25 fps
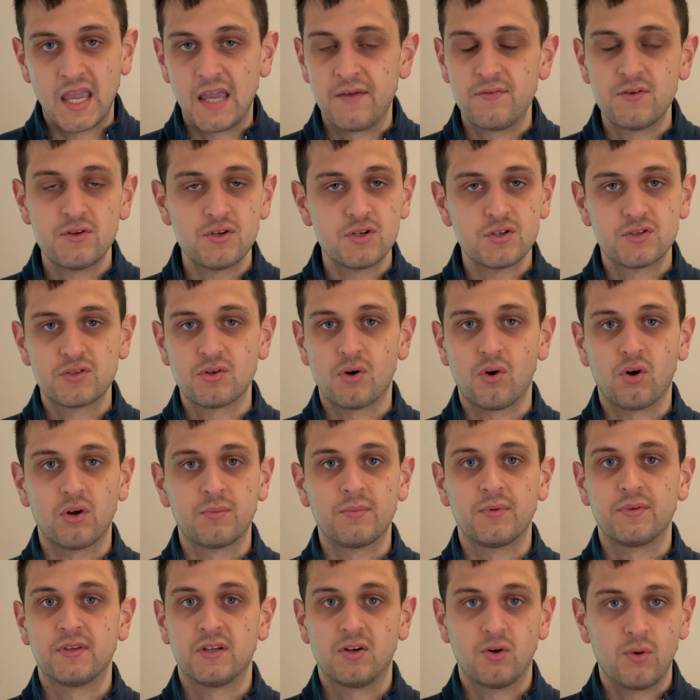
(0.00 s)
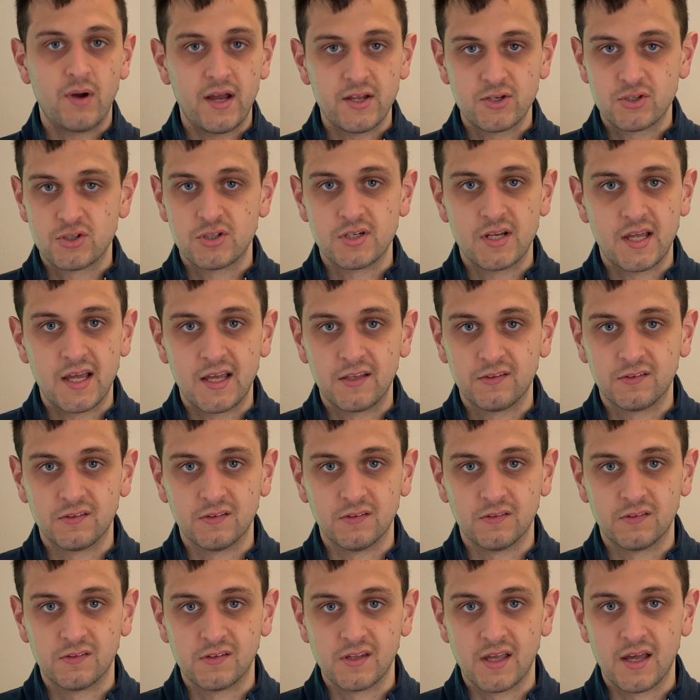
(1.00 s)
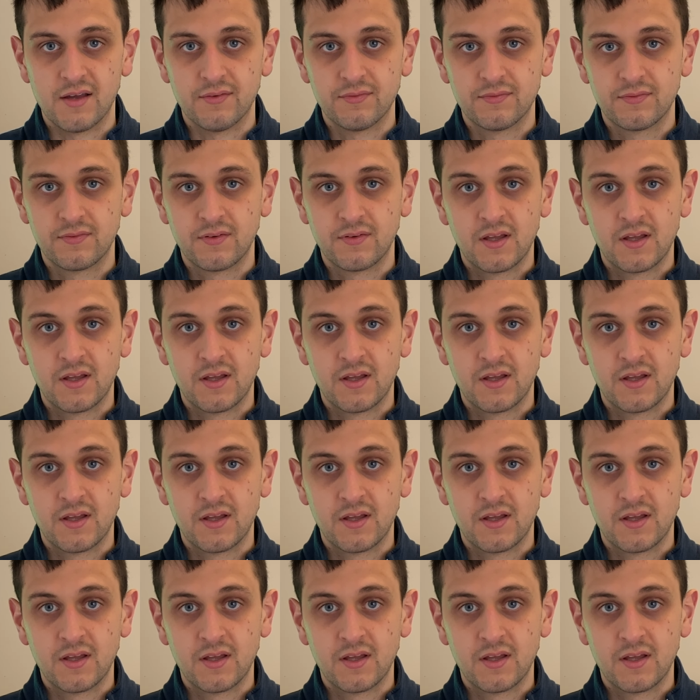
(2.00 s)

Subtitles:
If you're just talking about the questionnaires and stuff